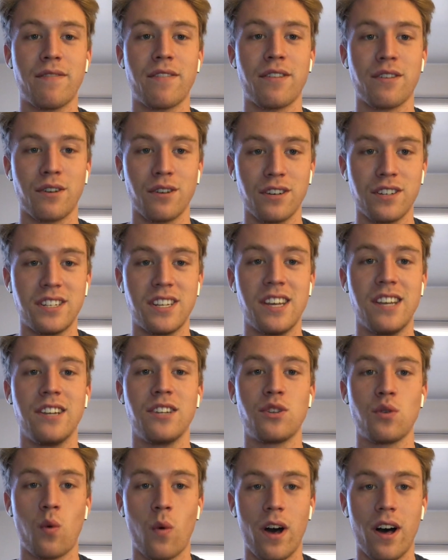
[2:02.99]

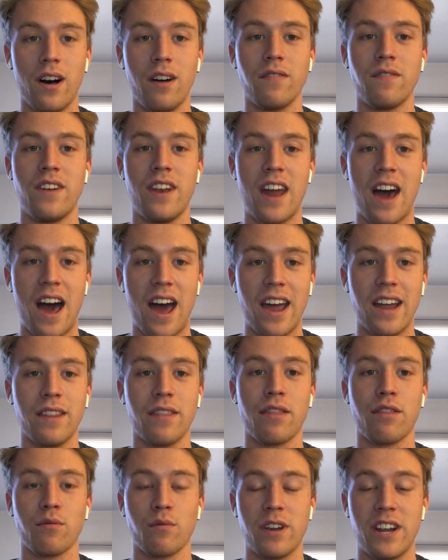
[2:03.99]
13, 12,
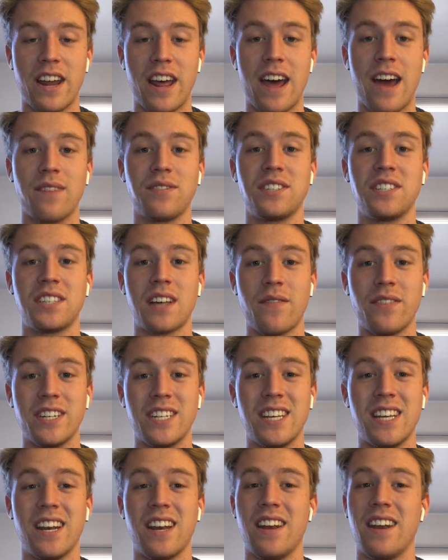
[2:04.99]
9, 3.5,
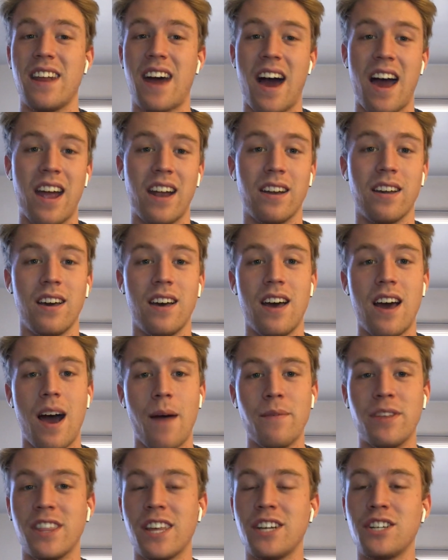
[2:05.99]
17, and 9.
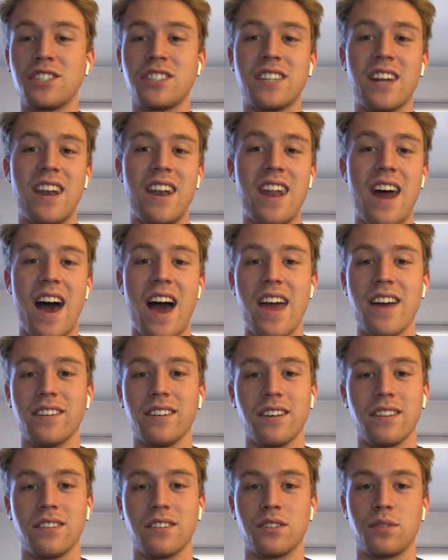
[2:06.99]
I mean, they just
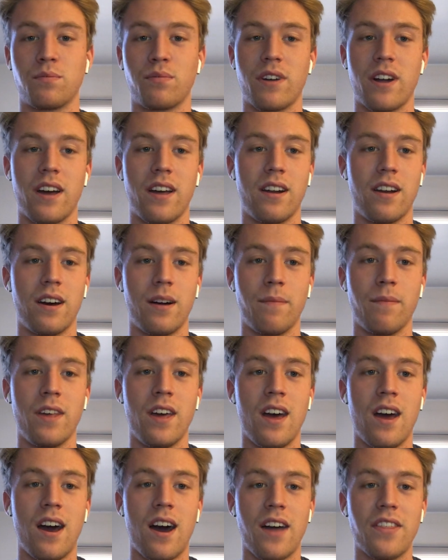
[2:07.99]
annihilate the spread.
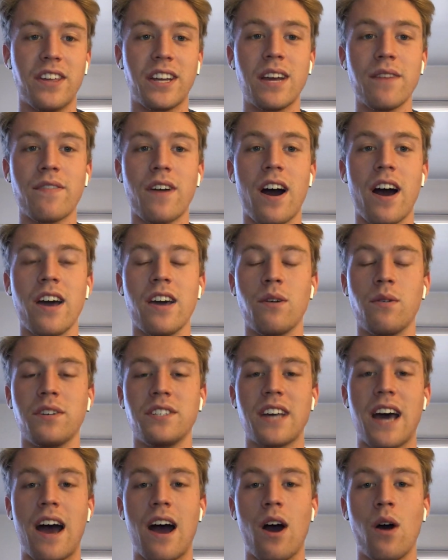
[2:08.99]
I think if Ayo
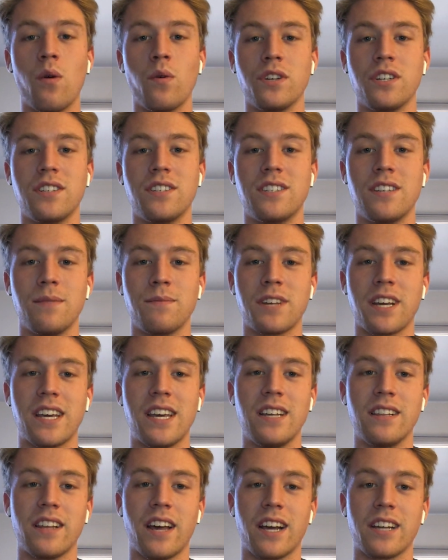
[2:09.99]
is out, which it seems like
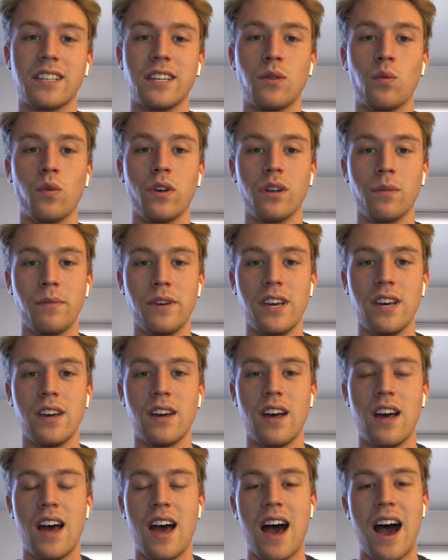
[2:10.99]
he likely will
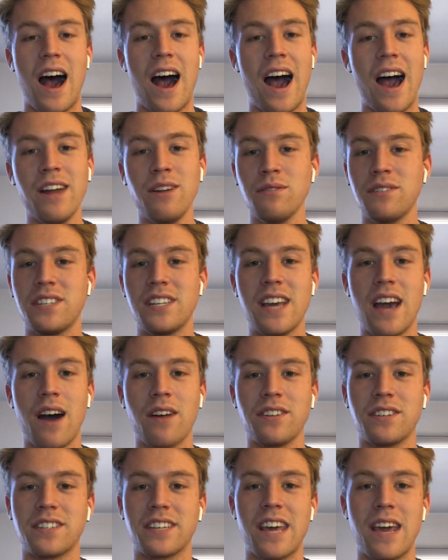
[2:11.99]
be, I don't see
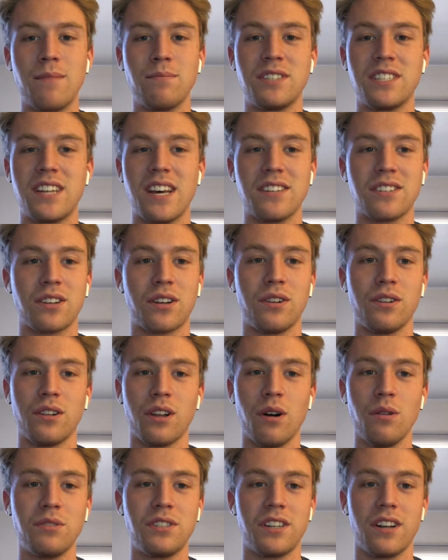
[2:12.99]
how this game stays
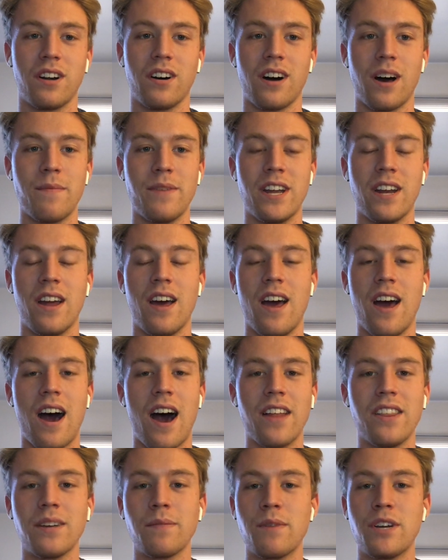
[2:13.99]
close at all. I mean,
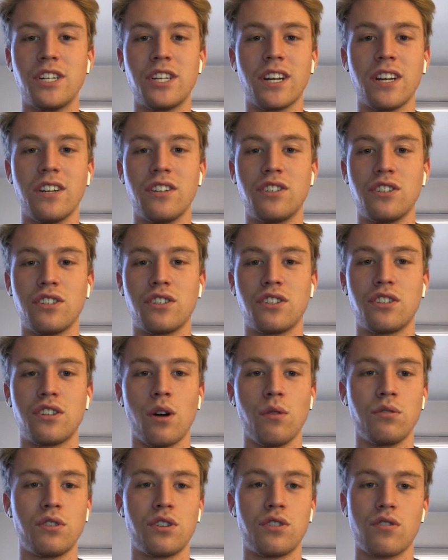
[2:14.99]
I think Michigan is just
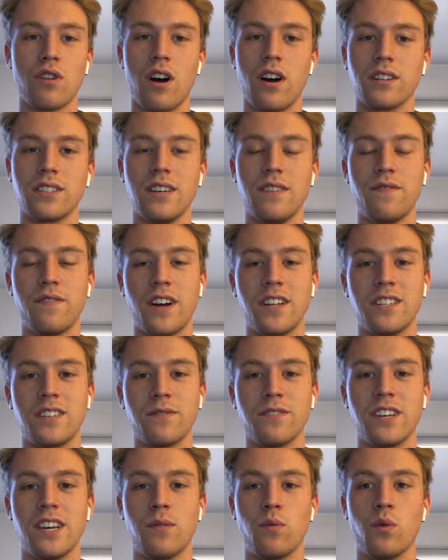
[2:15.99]
so strong
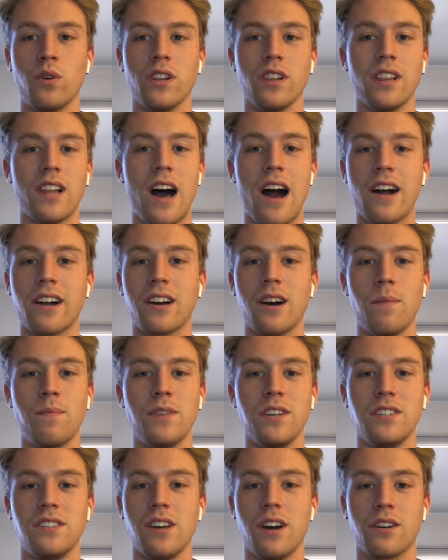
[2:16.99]
defensively and will lock up
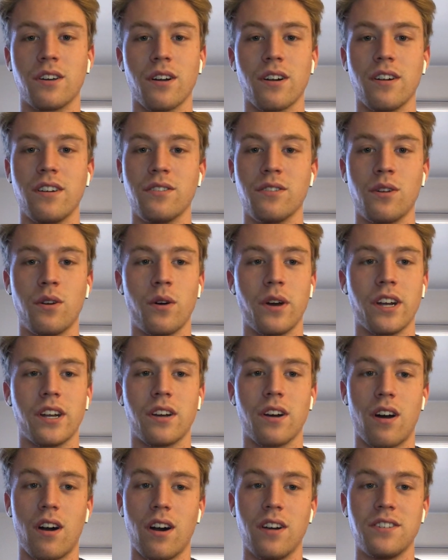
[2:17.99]
these younger Illinois
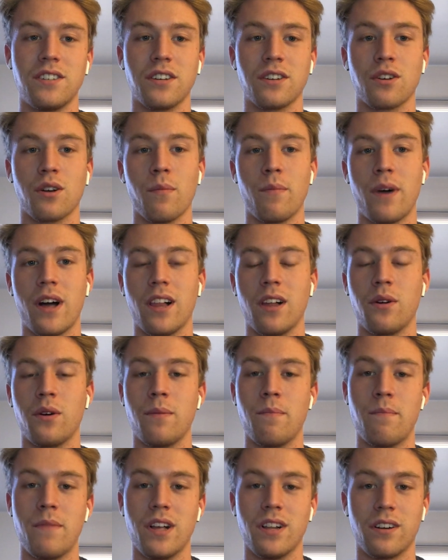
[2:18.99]
guards and Curbelo
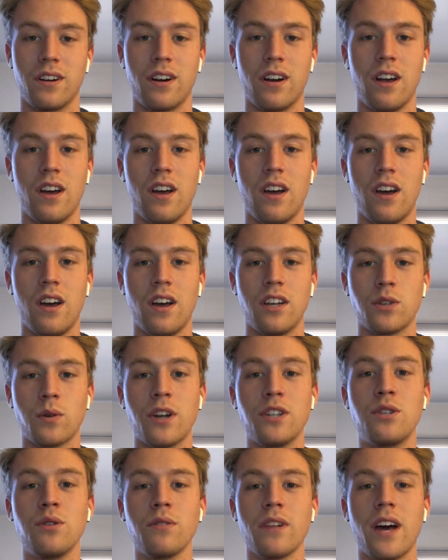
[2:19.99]
and Miller. So
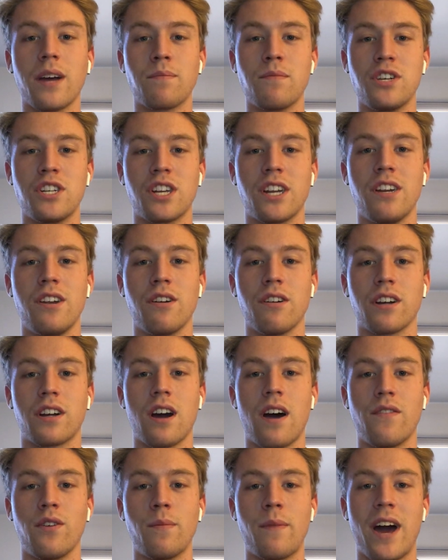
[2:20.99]
I do like Michigan here to
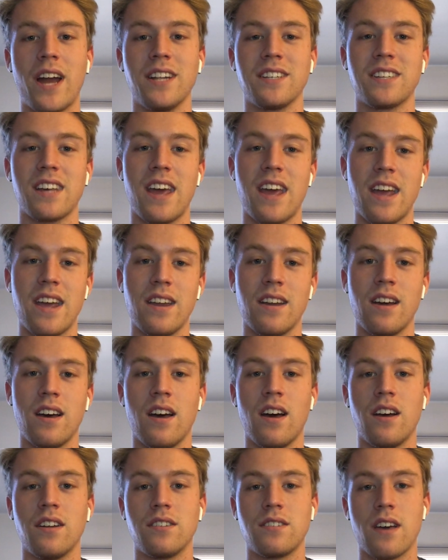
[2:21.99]
cover -8
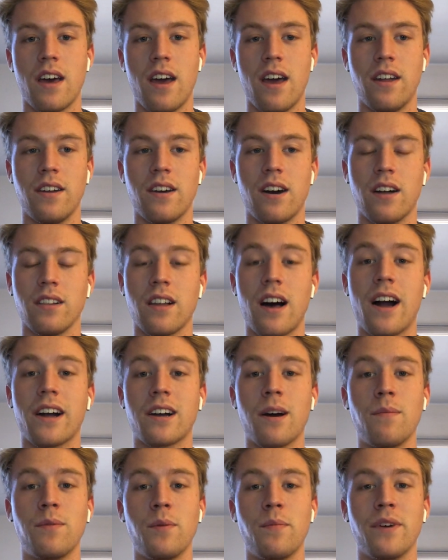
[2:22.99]
and
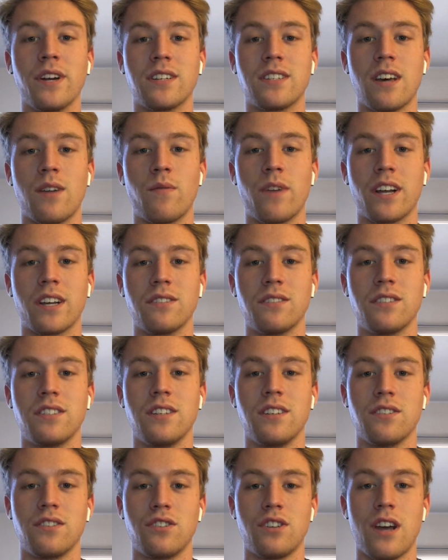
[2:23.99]
lock up the Big Ten regular
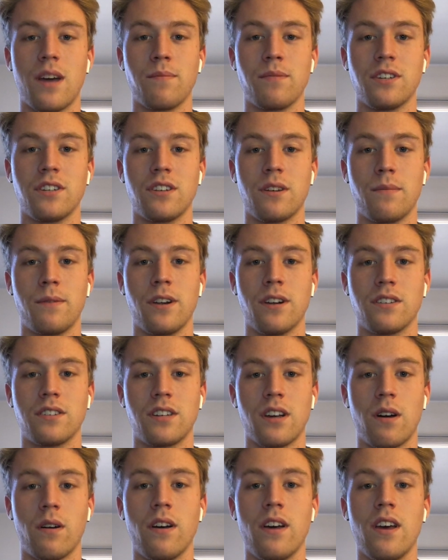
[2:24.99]
season championship here.
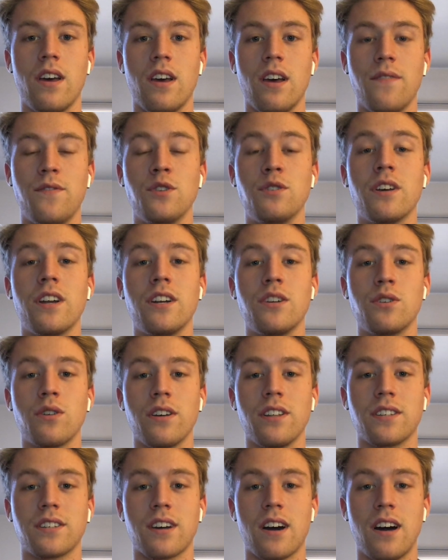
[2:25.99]
So if you did
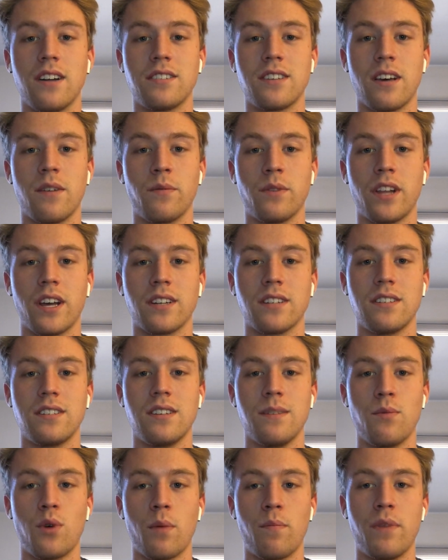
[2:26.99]
enjoy this content and would like to
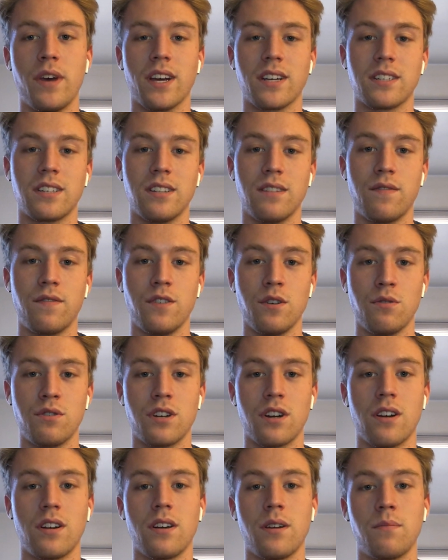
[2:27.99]
see more picks in the
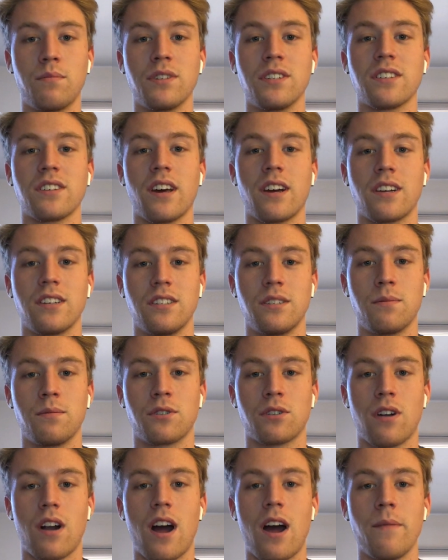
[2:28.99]
future, please like and
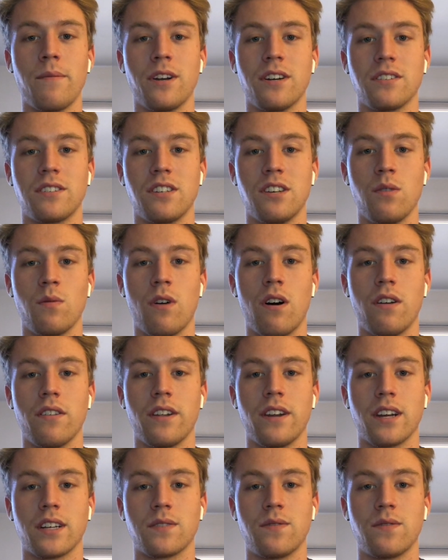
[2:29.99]
subscribe, and I'll see you all in the next